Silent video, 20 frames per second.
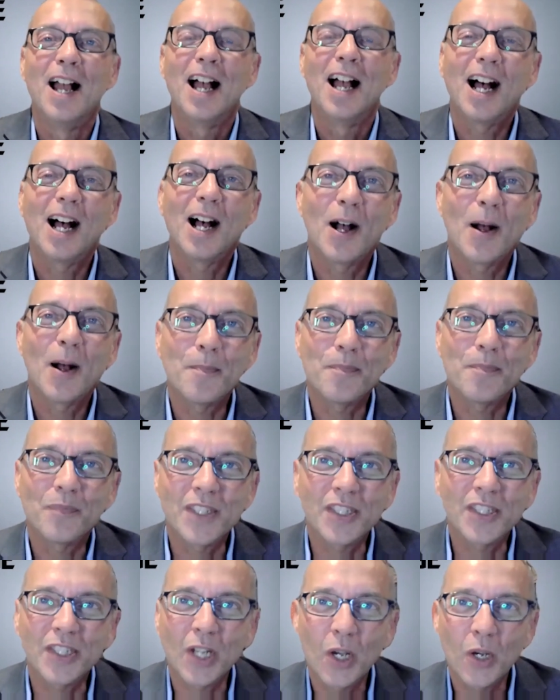
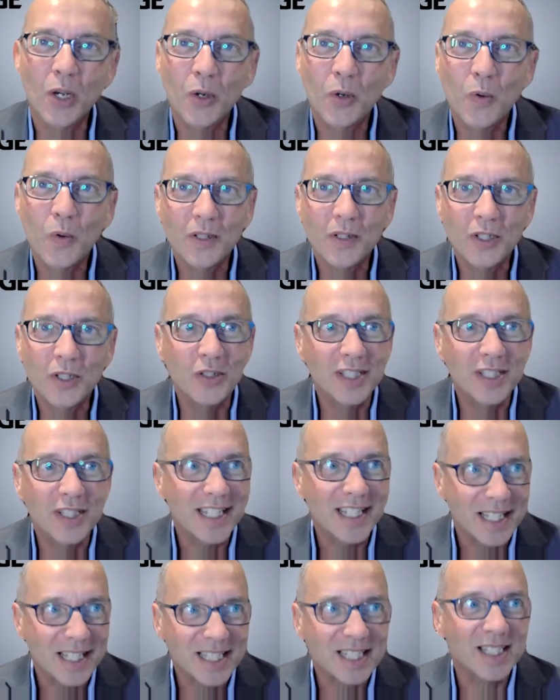So do you
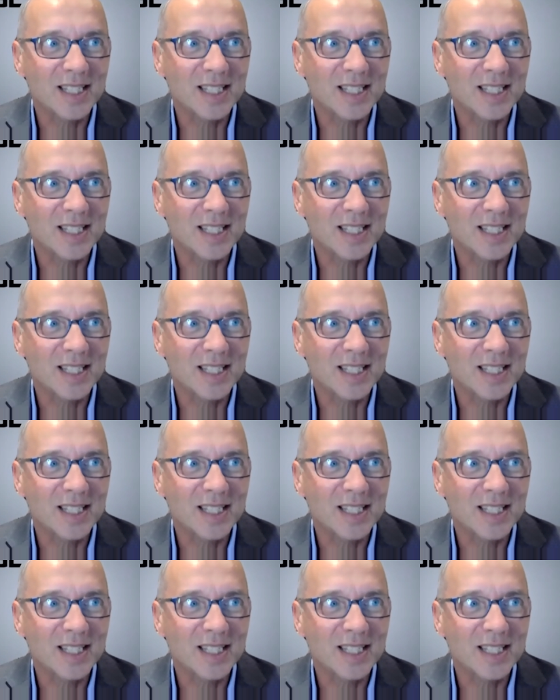see this